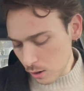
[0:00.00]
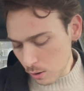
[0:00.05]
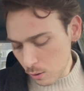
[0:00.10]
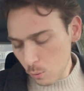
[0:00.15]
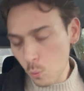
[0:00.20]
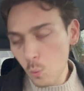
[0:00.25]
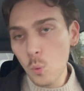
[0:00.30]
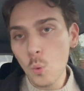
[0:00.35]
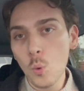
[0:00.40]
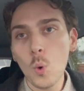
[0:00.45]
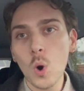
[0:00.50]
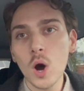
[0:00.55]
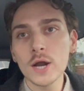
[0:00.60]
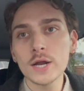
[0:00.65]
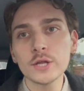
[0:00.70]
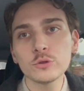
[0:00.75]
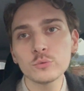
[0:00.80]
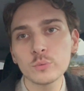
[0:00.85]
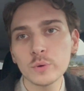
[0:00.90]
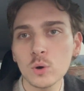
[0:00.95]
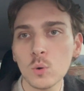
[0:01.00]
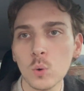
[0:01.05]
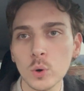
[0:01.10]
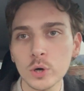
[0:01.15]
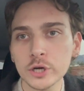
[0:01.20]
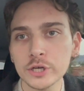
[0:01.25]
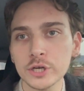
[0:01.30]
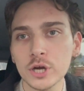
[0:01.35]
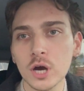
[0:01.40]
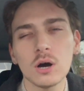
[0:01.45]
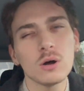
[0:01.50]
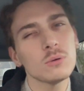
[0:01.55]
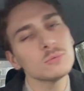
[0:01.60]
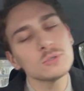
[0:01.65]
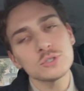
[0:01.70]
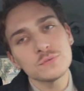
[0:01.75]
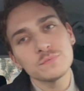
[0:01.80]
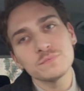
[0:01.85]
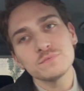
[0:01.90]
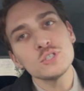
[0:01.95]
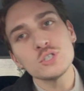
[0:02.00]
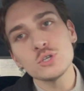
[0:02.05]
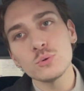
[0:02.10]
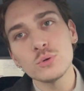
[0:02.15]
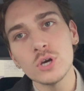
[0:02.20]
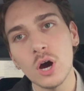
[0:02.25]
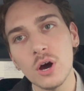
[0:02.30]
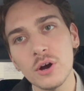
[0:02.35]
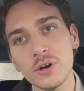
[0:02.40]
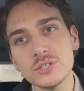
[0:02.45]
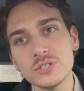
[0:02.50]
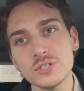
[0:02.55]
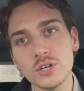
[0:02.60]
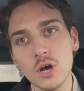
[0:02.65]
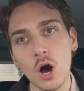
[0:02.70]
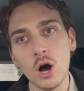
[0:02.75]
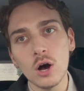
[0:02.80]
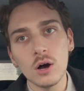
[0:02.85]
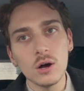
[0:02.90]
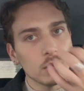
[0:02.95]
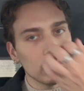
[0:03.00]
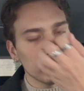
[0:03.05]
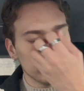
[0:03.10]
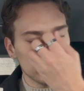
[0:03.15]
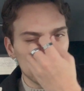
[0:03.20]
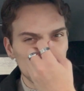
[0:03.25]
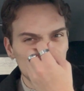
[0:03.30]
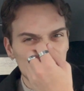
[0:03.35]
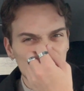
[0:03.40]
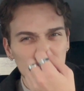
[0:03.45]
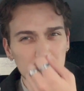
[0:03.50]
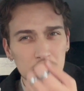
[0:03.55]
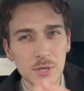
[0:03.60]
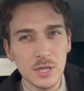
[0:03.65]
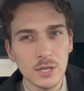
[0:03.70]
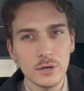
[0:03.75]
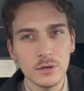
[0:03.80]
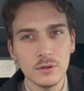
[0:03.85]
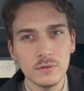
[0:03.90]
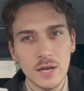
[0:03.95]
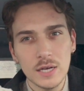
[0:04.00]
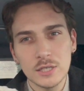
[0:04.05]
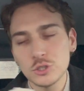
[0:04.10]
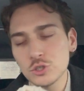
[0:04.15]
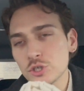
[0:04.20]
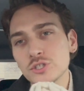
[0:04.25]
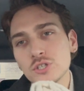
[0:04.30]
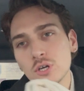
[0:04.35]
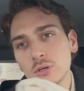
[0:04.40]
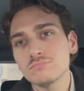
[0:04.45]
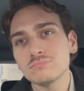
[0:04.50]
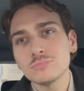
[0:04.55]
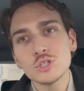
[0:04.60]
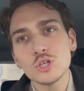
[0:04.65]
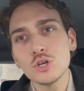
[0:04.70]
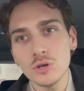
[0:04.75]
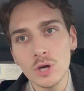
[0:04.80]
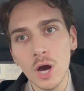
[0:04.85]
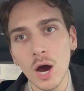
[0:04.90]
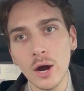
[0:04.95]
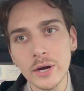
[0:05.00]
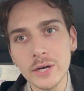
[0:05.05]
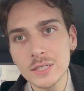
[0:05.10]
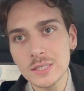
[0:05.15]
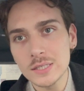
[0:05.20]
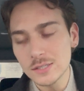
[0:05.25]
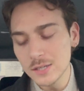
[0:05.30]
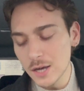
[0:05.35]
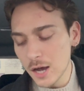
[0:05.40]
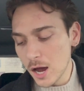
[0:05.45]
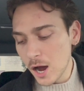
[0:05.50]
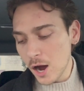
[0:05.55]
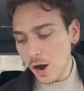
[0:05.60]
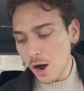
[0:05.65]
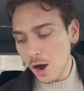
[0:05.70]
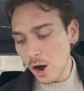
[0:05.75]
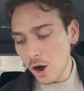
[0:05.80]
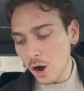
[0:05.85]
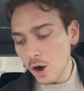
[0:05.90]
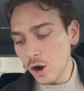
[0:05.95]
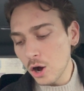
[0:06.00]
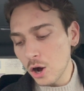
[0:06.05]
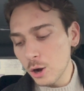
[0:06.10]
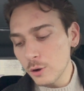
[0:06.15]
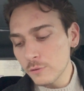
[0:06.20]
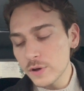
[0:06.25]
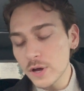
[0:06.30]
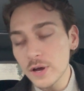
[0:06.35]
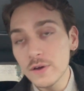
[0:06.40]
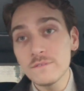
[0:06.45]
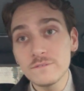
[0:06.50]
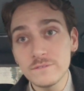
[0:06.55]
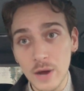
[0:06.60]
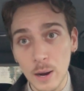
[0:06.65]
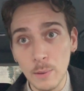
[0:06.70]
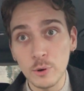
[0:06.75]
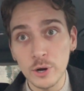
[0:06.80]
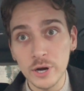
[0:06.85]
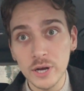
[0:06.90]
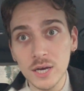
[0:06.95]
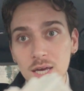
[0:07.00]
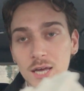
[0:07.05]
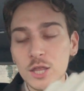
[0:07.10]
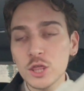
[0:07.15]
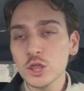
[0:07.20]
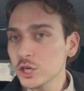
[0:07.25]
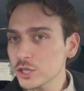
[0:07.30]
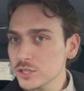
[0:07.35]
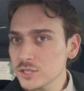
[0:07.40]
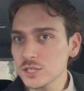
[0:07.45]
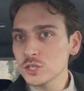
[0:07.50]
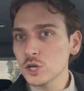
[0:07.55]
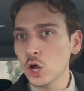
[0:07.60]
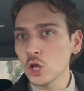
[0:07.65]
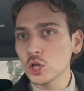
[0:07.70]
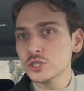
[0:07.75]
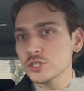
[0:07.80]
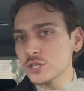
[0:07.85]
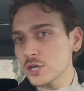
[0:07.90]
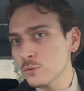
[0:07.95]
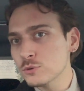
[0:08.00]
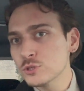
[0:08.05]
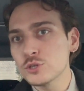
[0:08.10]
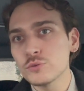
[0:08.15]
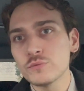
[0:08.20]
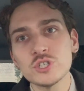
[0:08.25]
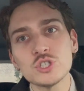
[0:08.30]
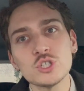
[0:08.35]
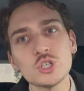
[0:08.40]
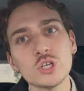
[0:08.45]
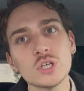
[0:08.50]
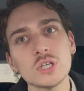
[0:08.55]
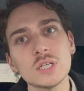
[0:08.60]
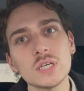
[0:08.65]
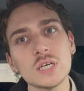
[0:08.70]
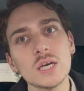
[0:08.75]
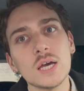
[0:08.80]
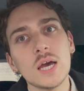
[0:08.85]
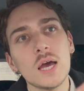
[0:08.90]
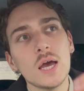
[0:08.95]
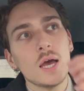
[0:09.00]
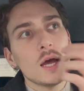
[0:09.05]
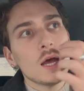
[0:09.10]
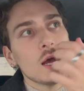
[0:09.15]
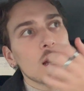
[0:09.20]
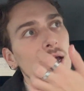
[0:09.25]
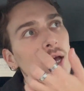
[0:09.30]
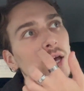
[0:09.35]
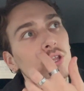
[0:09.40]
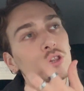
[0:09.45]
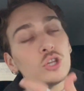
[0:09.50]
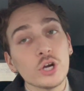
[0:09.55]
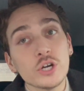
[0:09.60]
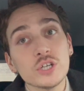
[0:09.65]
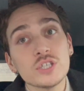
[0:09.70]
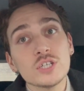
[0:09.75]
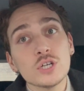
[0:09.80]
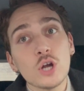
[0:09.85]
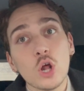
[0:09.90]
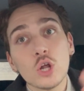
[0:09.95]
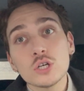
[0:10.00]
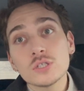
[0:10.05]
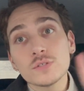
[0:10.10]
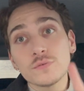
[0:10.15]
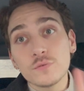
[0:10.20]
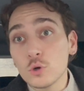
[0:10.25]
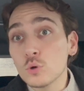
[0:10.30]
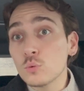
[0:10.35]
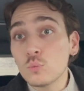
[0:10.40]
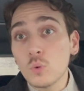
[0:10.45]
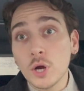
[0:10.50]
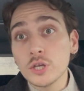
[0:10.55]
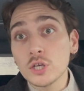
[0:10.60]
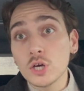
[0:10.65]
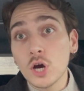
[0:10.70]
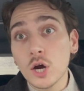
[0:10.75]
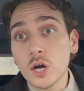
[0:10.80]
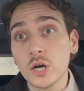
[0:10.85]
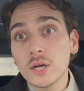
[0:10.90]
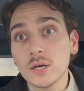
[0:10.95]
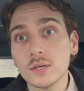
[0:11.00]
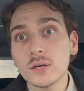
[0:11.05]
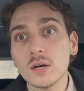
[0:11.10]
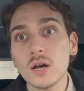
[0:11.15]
1 3/4 yard, almost 2 yards of, because she gave me a little extra, so 2 yards of fabric. $13. It was originally $13 for 1 yard,